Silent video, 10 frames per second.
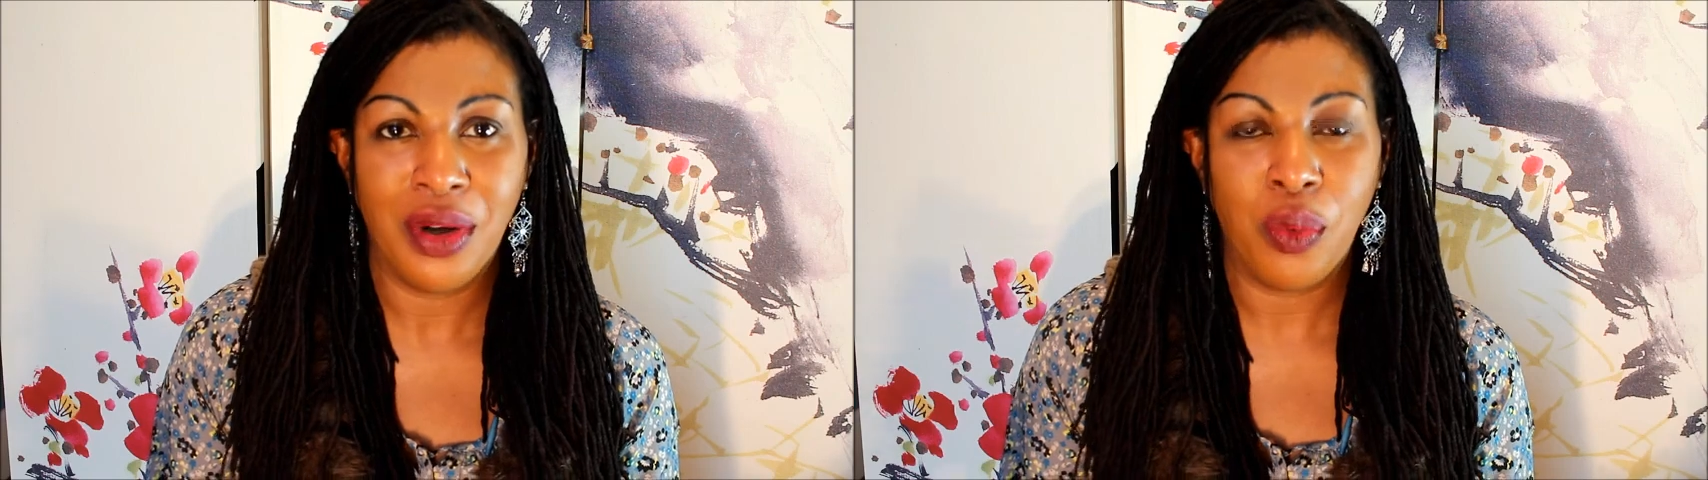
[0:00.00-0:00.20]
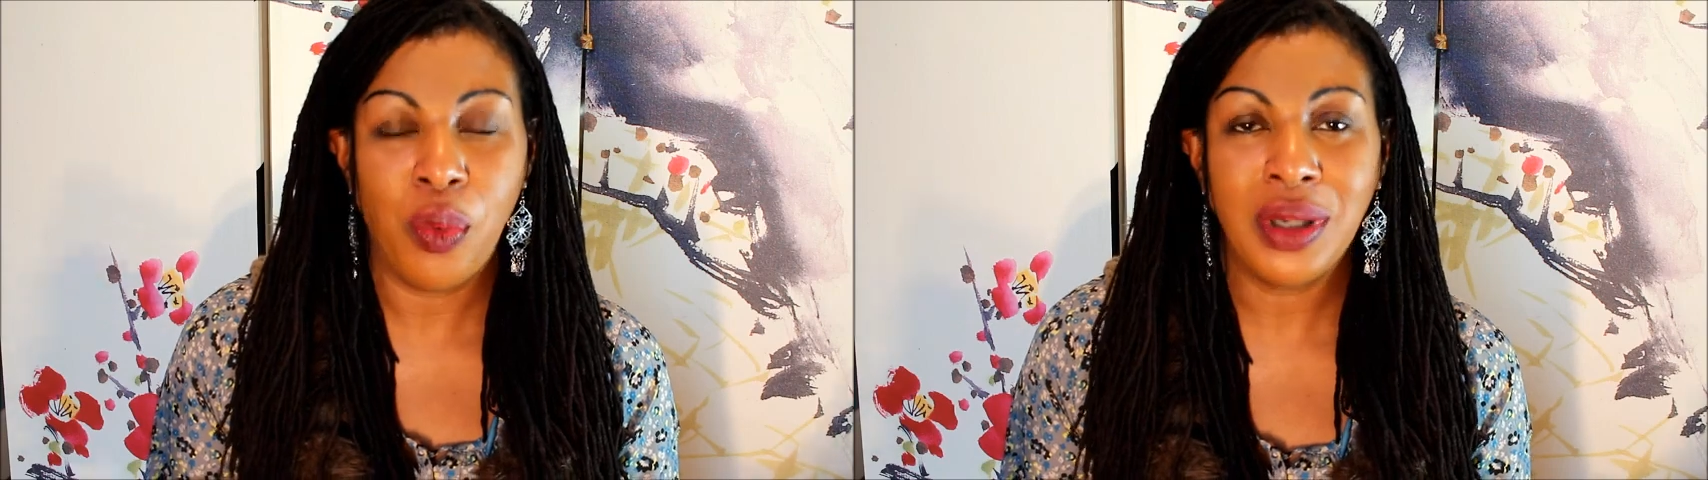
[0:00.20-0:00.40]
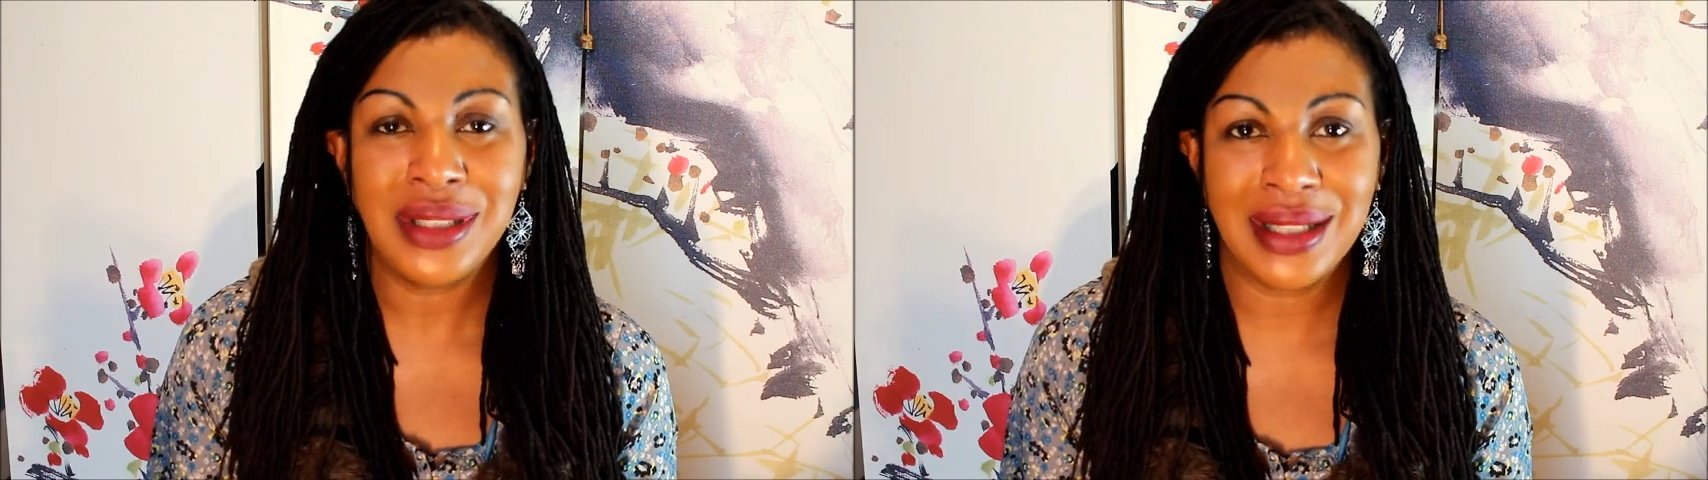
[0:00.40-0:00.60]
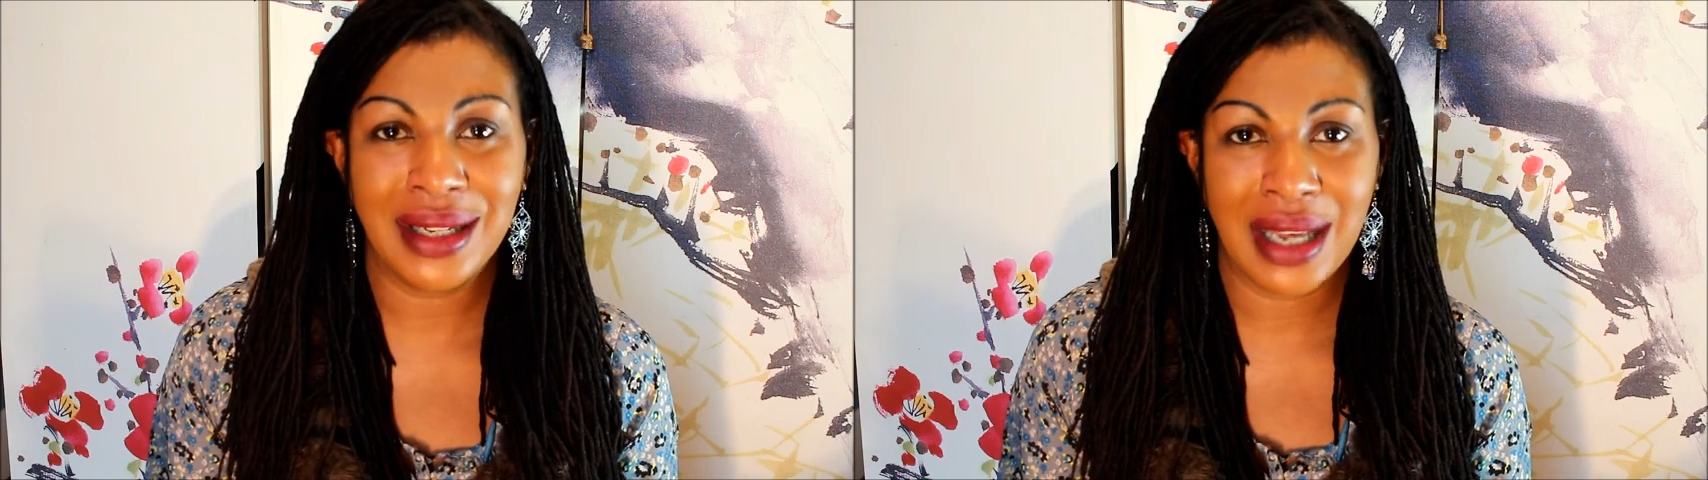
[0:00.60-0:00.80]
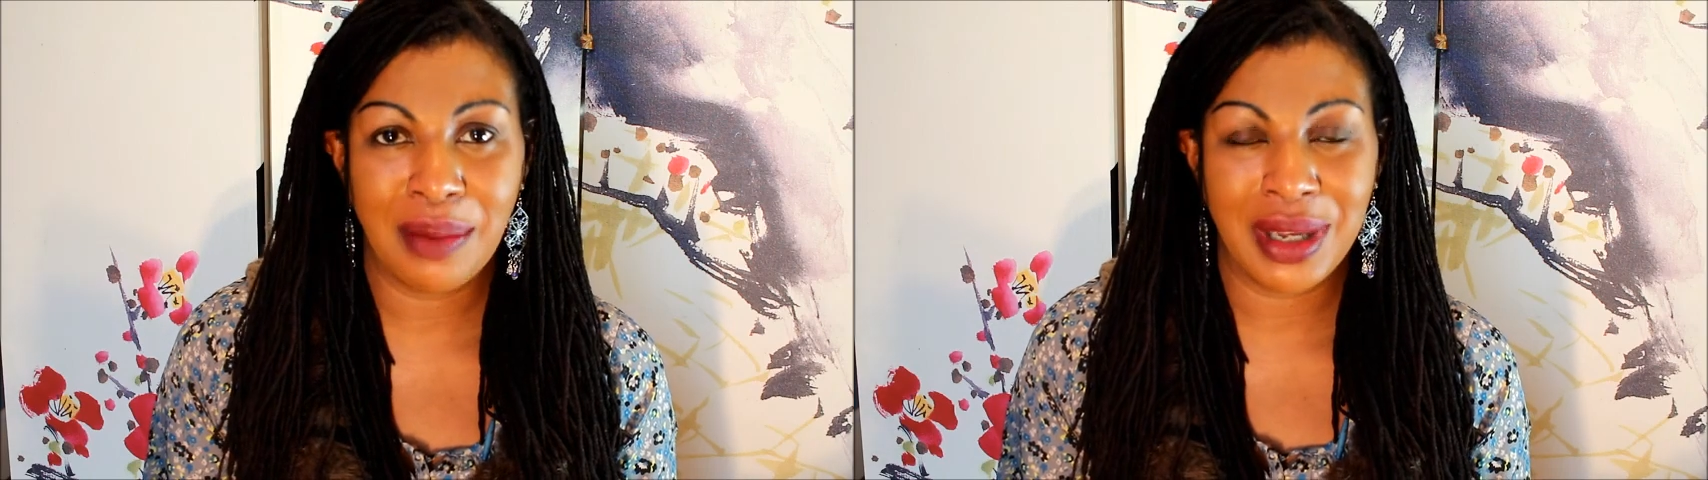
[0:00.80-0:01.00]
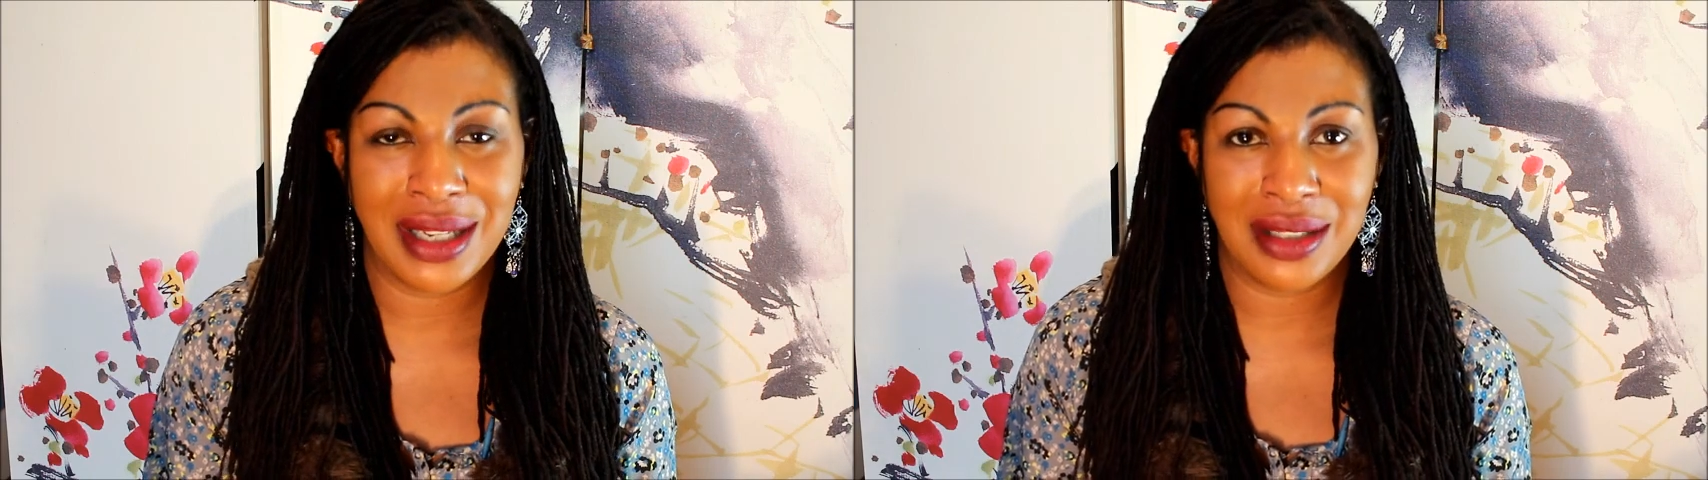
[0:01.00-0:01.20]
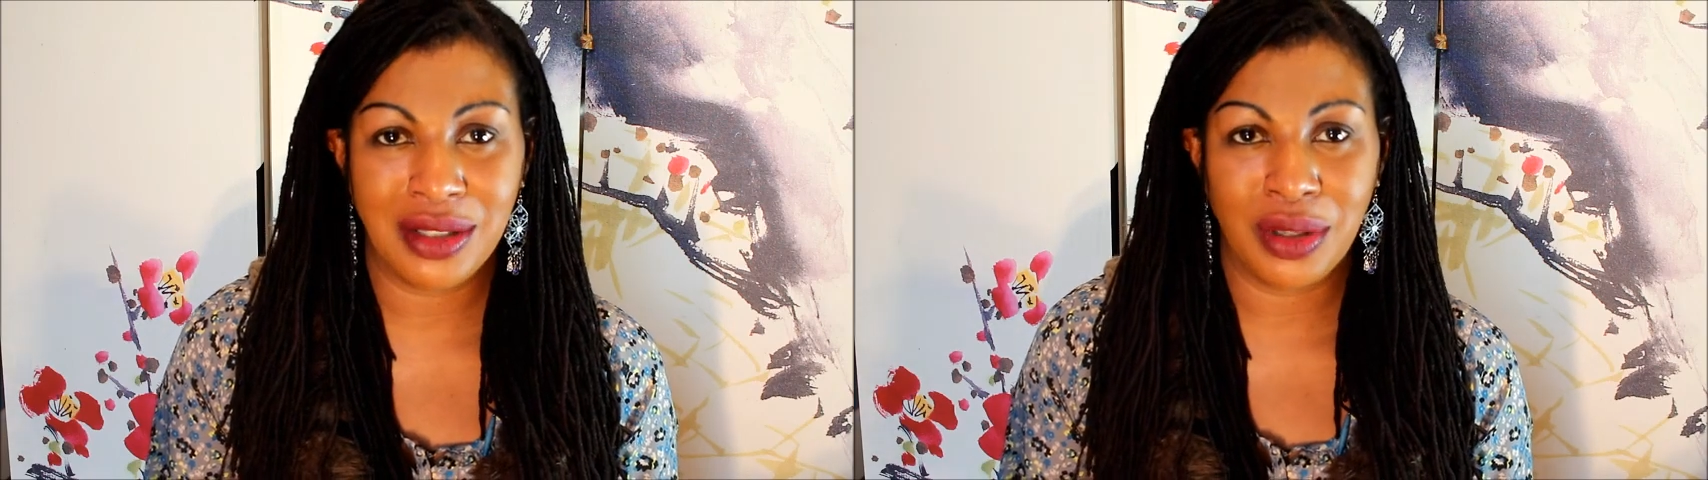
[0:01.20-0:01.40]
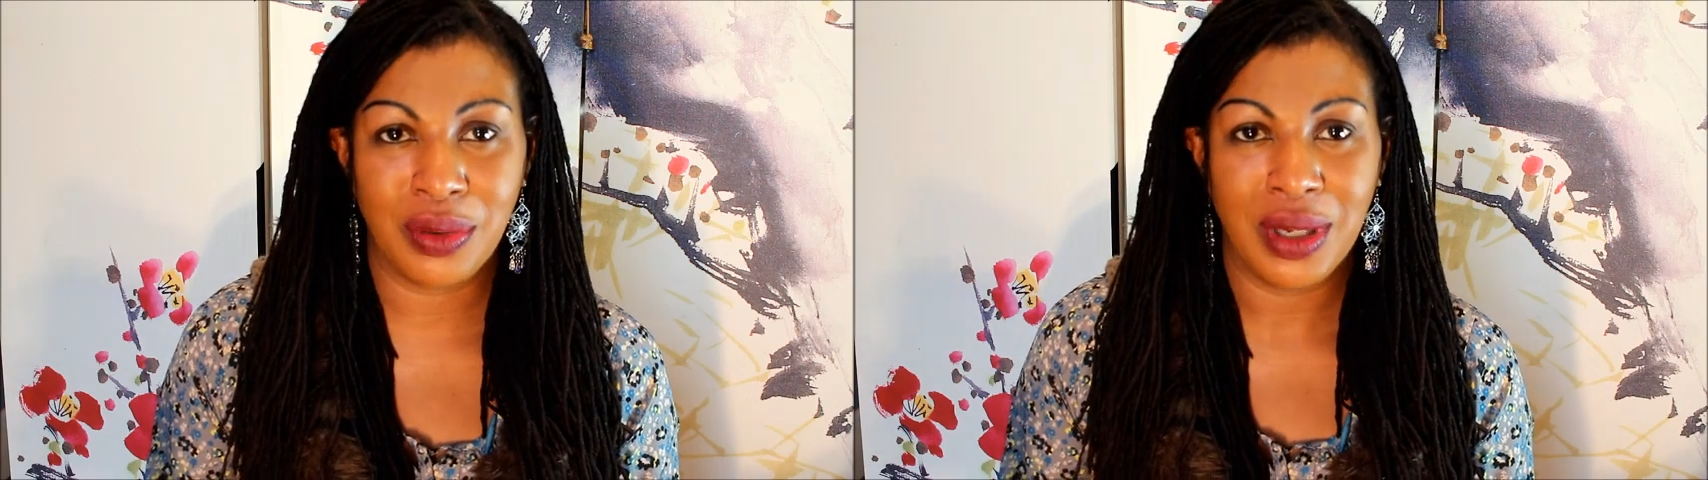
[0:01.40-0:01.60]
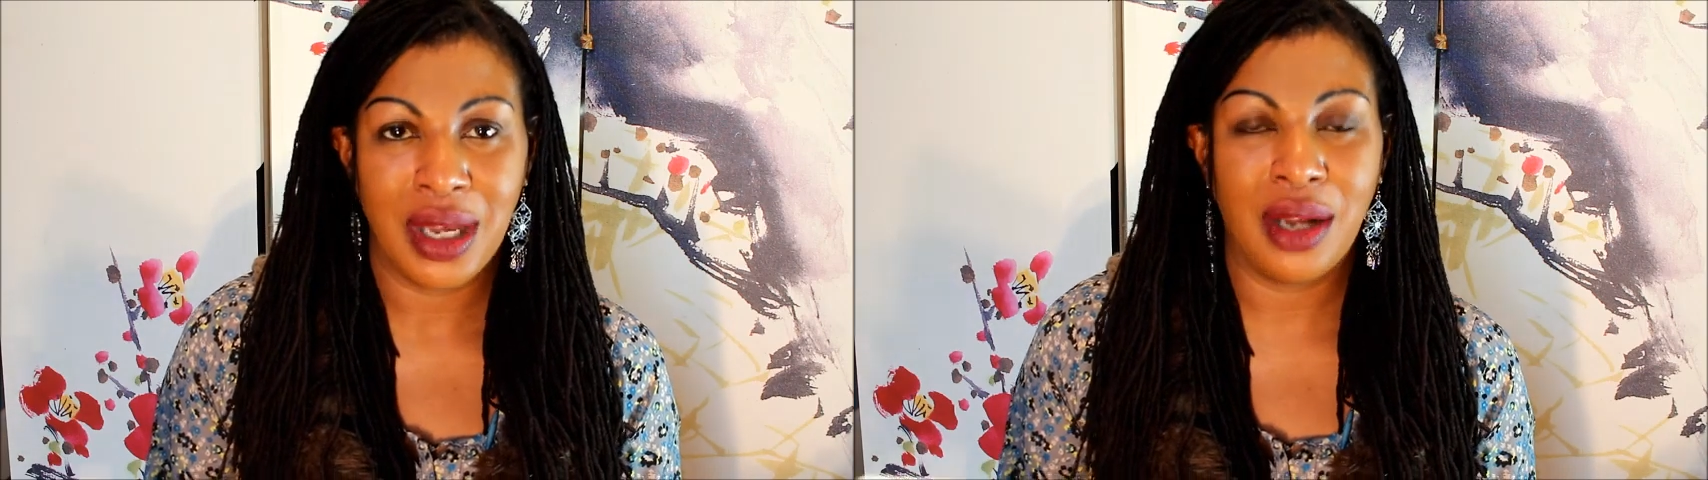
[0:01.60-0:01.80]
What did I come here to do,